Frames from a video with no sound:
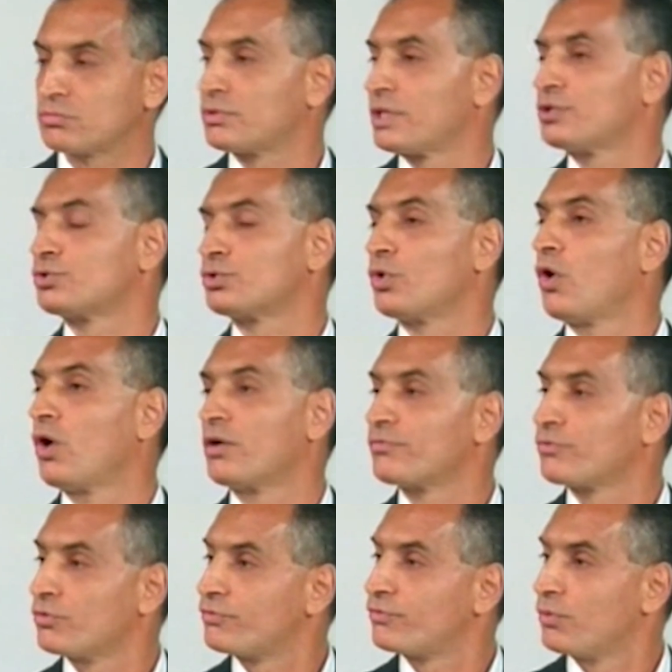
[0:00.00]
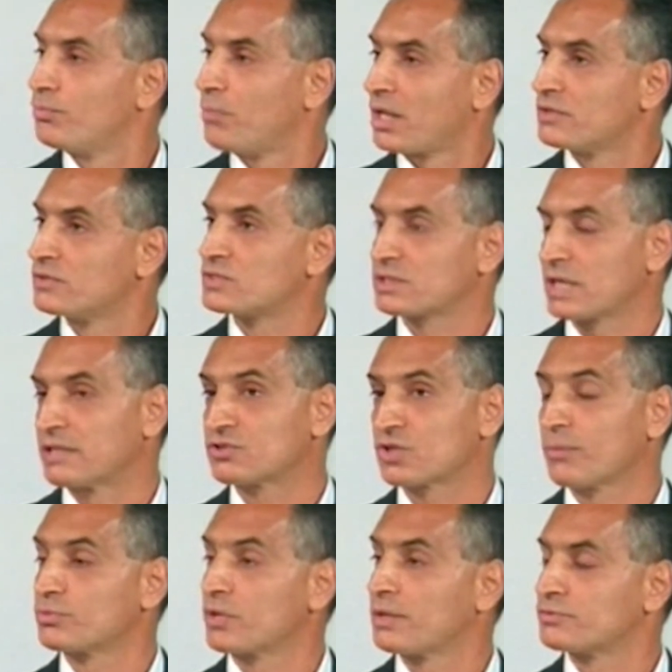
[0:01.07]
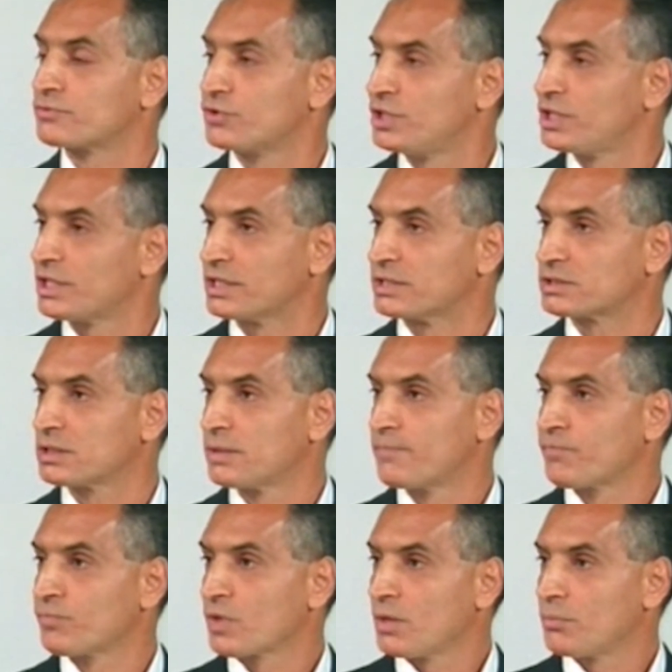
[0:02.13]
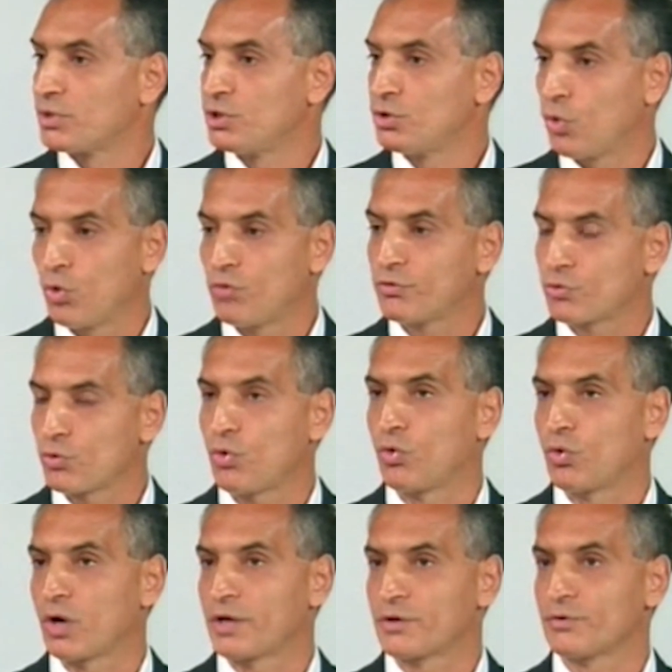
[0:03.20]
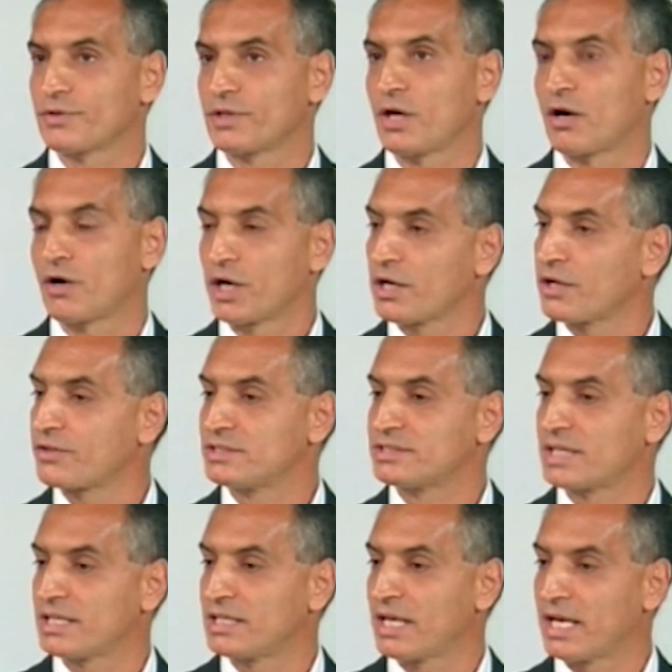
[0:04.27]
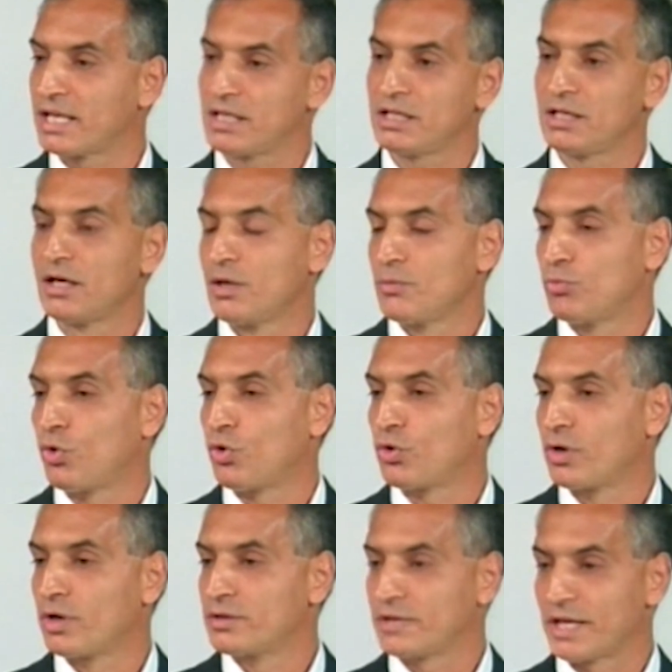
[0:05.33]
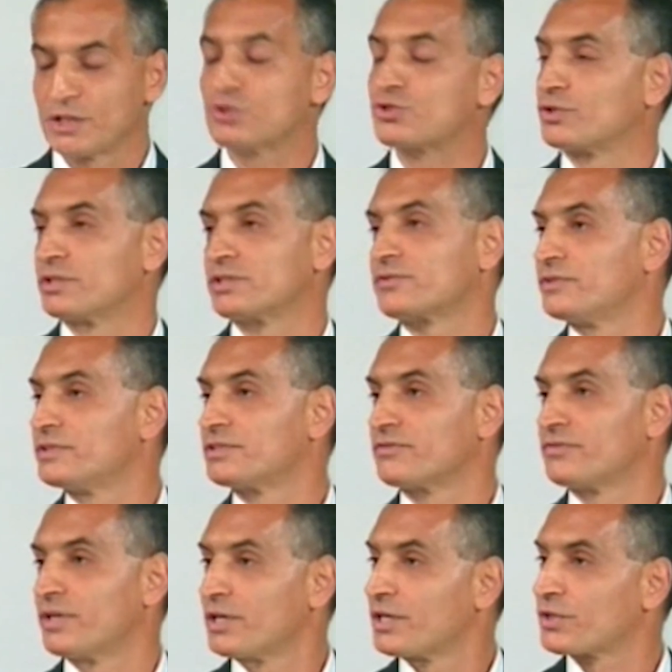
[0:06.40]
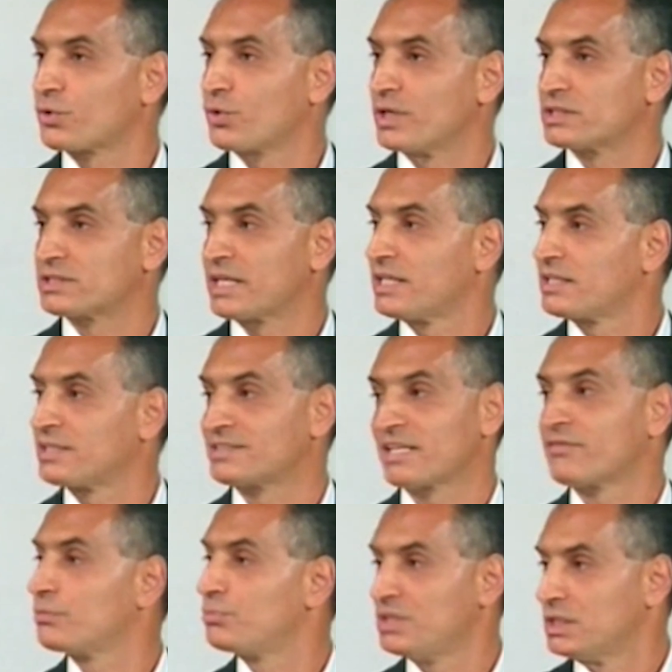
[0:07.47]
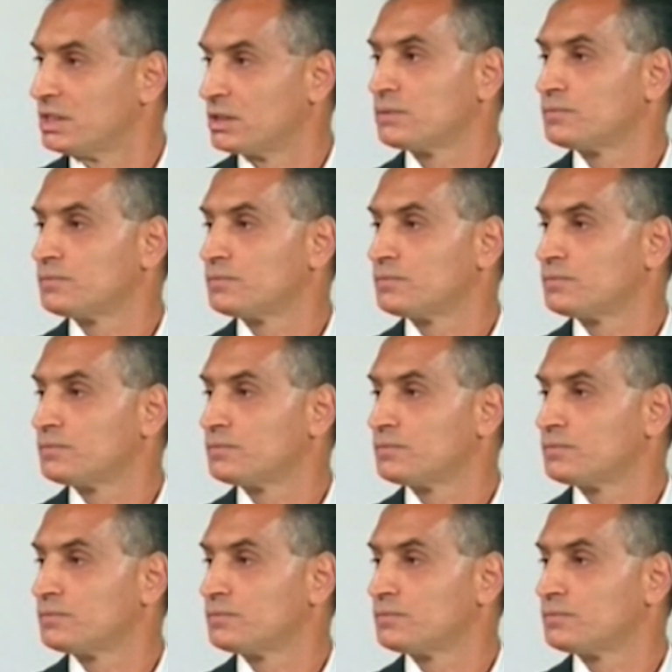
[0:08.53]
tend to go on for months and sometimes for years. But in overall, I don't think our Earth is getting any more dangerous vis-à-vis earthquakes than it has ever been.